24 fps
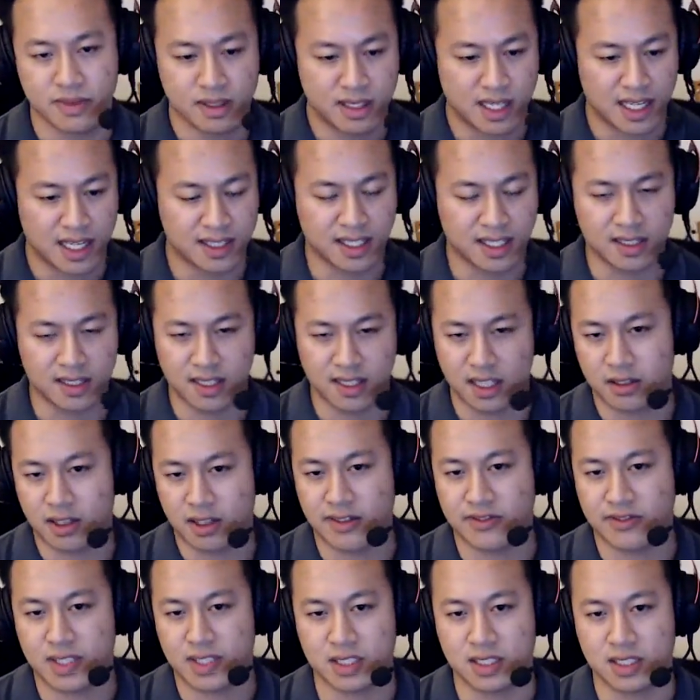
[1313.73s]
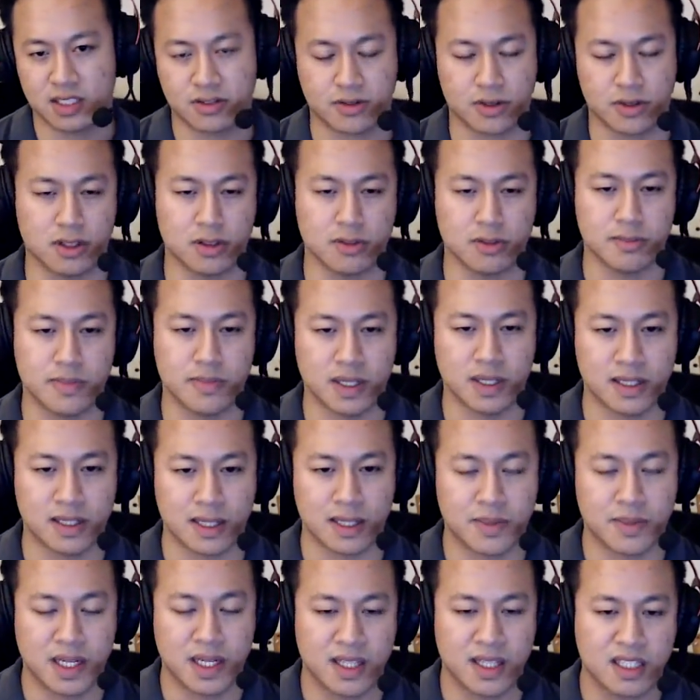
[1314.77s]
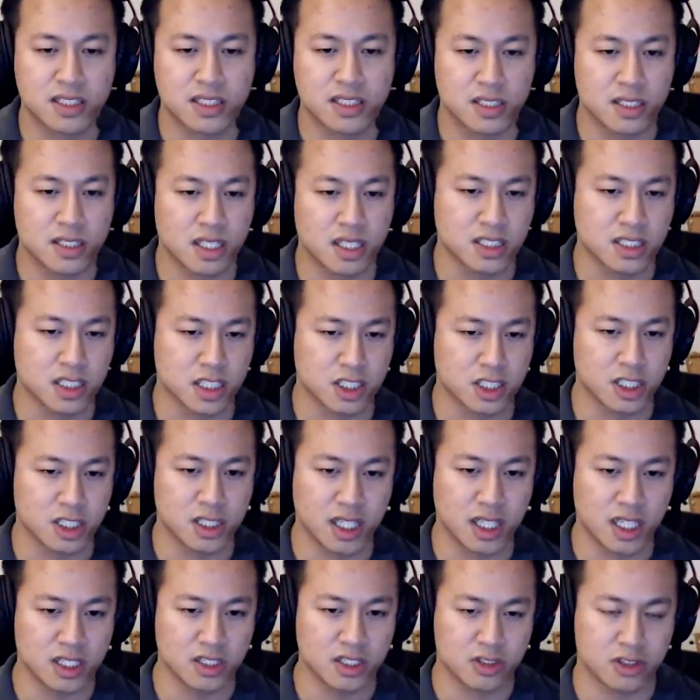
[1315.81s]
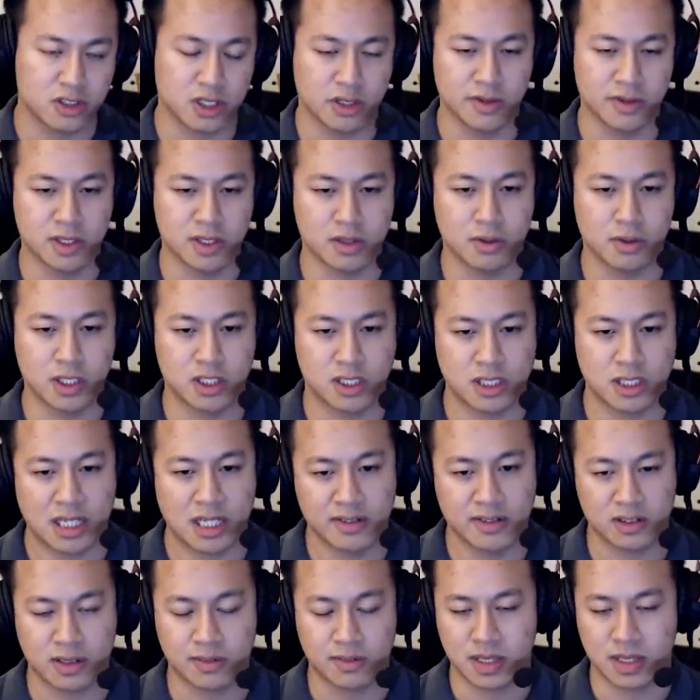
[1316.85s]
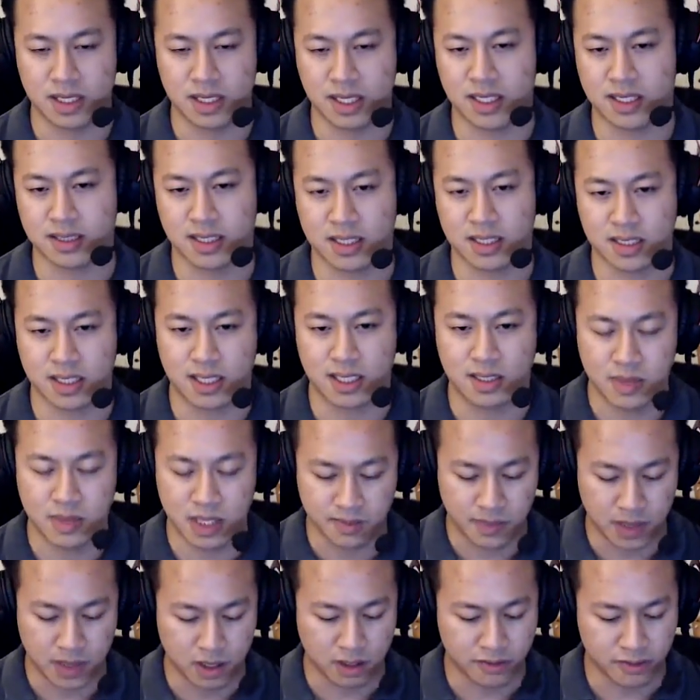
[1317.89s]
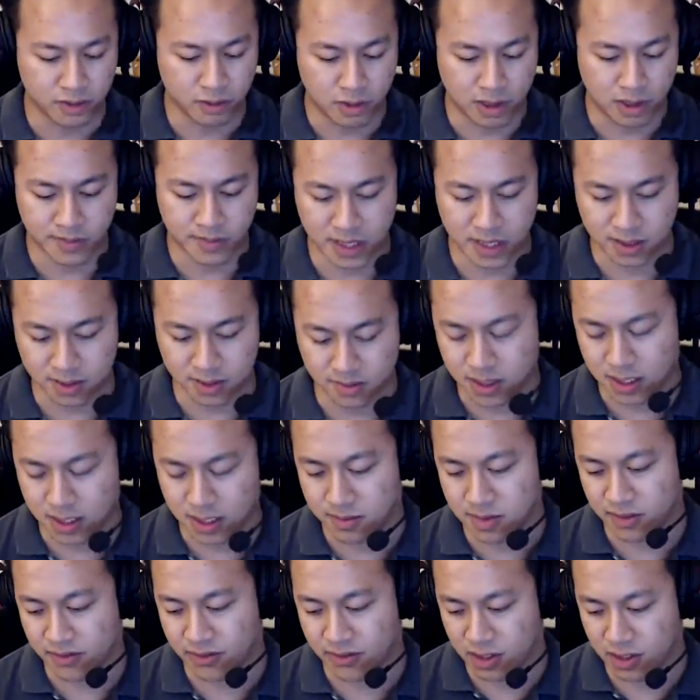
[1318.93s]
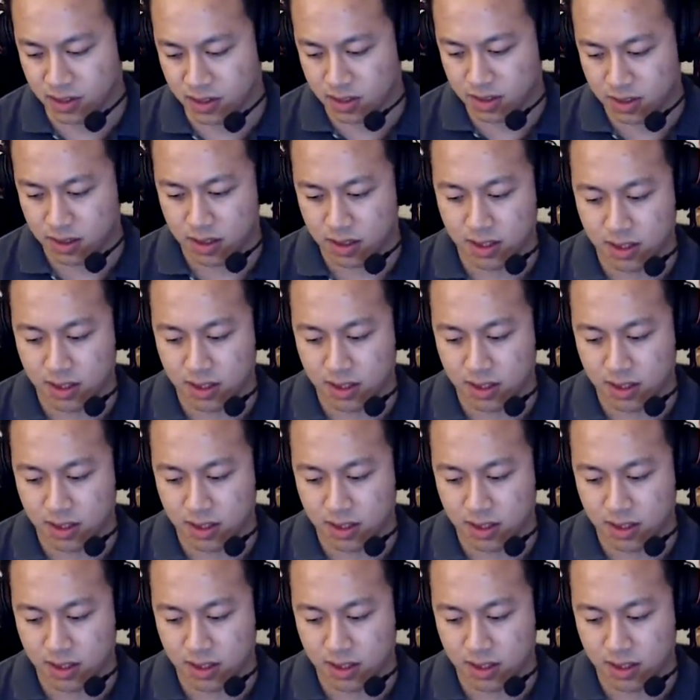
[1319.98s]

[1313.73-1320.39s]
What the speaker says: I think it'll have done its role beyond that. But I think it's good. It's a good intro into what JavaScript does, because it can be a bit overwhelming sometimes at first.